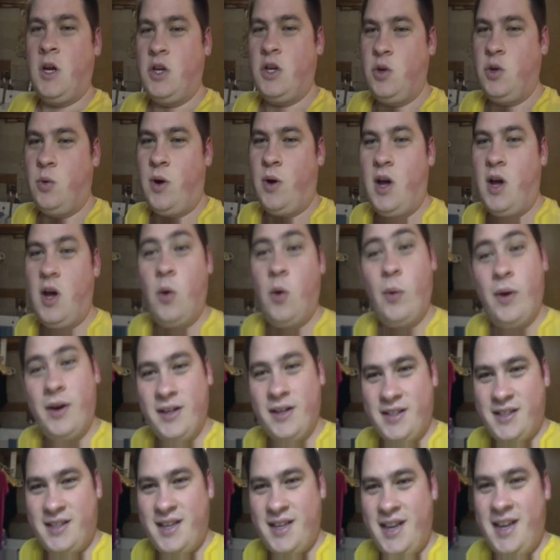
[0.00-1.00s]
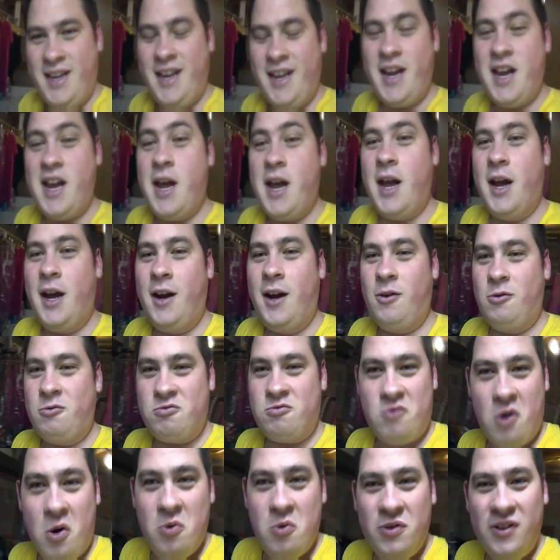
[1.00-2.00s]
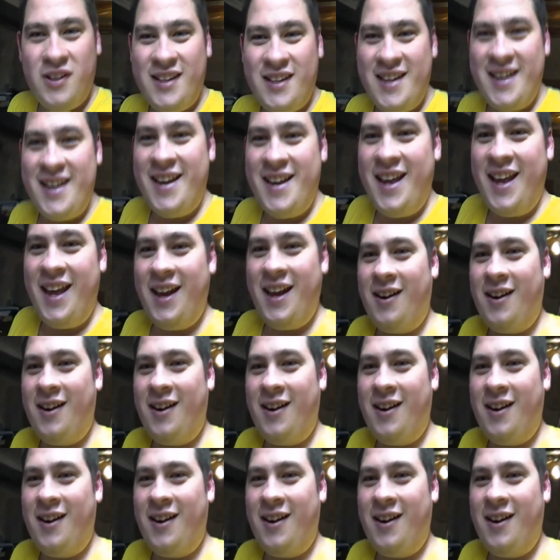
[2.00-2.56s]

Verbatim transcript: Do you all want to see Rosie?